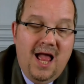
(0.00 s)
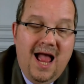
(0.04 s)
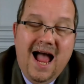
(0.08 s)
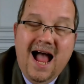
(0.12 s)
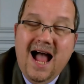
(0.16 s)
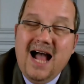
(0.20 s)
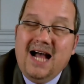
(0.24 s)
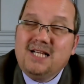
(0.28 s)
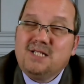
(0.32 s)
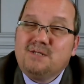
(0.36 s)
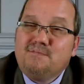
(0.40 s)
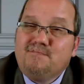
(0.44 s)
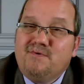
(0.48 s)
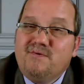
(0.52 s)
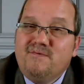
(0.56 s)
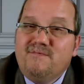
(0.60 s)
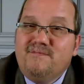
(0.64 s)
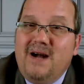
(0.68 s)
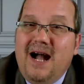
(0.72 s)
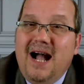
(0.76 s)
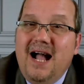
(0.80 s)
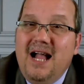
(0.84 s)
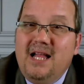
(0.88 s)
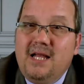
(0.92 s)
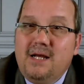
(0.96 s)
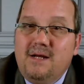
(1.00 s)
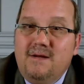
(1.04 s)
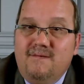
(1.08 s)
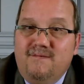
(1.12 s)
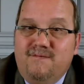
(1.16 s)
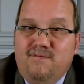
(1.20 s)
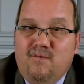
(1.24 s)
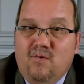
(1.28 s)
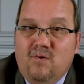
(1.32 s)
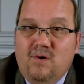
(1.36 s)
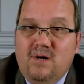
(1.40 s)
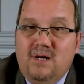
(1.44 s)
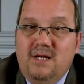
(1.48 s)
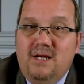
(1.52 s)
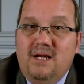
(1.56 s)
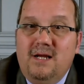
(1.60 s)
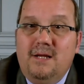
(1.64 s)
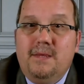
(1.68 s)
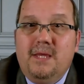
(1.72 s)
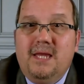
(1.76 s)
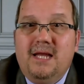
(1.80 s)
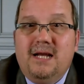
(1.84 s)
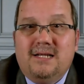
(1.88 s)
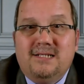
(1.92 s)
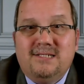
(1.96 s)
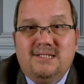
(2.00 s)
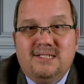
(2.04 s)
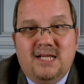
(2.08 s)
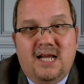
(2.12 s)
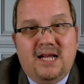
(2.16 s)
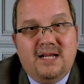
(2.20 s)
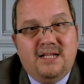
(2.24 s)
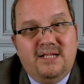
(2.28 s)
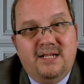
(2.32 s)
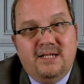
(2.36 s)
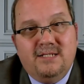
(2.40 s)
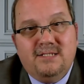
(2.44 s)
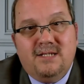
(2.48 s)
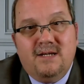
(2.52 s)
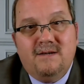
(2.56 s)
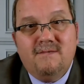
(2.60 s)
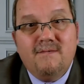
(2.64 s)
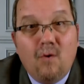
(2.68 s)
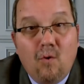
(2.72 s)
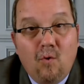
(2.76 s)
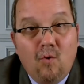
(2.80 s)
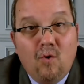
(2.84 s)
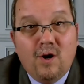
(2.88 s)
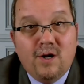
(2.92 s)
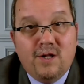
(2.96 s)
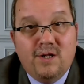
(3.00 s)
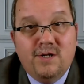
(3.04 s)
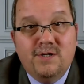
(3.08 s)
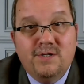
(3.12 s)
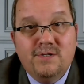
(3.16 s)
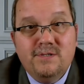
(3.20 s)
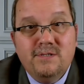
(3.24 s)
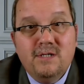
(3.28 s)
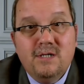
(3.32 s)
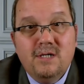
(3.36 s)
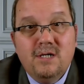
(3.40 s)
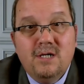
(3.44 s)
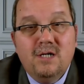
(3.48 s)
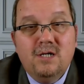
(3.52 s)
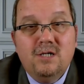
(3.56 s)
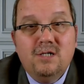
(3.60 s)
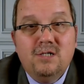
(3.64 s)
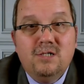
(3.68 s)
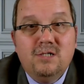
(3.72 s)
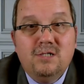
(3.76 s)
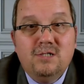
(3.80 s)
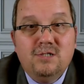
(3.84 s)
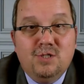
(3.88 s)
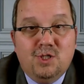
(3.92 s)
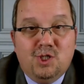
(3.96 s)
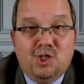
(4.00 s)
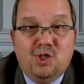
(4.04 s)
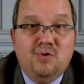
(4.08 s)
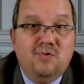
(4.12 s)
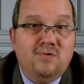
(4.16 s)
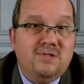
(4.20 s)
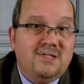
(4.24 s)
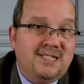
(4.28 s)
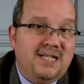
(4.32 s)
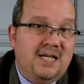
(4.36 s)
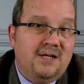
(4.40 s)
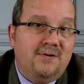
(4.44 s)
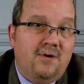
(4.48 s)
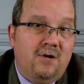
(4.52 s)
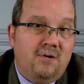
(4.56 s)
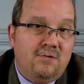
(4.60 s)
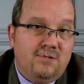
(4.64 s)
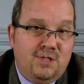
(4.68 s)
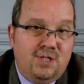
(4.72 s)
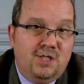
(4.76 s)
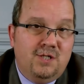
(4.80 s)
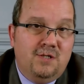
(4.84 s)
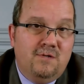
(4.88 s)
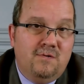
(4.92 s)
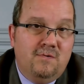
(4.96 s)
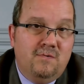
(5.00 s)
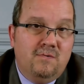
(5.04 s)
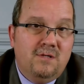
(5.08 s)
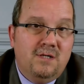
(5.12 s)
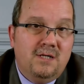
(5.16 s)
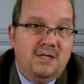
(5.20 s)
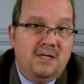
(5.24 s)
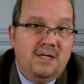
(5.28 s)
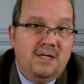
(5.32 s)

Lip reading: as provided for in the Executive Order 202-28.